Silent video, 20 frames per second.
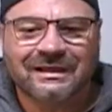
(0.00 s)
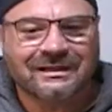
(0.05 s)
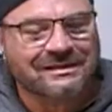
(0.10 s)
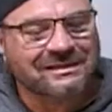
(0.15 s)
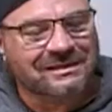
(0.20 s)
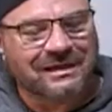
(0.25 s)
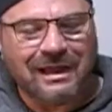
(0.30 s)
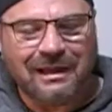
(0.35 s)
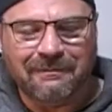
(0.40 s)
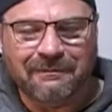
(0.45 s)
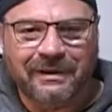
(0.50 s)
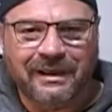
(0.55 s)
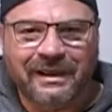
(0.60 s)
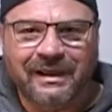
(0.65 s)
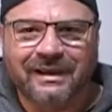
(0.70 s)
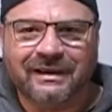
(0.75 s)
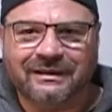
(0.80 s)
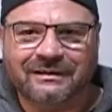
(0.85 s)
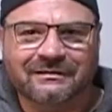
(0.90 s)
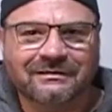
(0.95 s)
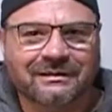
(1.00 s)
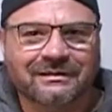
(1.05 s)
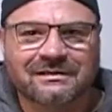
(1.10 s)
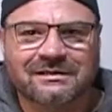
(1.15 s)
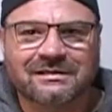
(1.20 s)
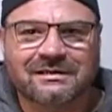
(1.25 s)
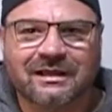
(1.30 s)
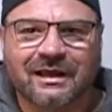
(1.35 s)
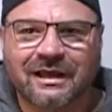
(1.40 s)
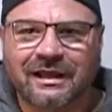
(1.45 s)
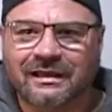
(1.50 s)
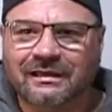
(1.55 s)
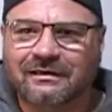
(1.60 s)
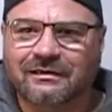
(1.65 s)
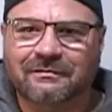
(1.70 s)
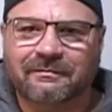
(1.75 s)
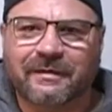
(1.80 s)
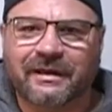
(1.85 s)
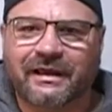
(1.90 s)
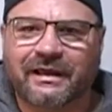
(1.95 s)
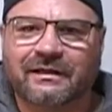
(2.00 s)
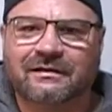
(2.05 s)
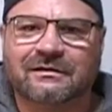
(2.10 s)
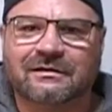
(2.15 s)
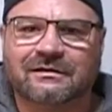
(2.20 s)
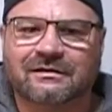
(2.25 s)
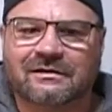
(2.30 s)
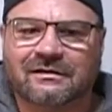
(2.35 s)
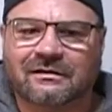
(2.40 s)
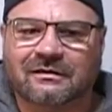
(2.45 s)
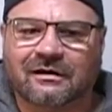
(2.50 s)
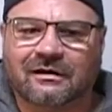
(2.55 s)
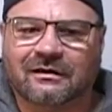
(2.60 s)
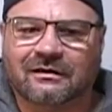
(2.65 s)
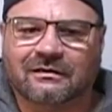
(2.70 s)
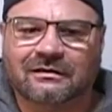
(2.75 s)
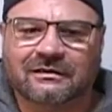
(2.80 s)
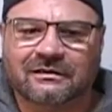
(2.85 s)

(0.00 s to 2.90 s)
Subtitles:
Not bad. It's not a bad guitar.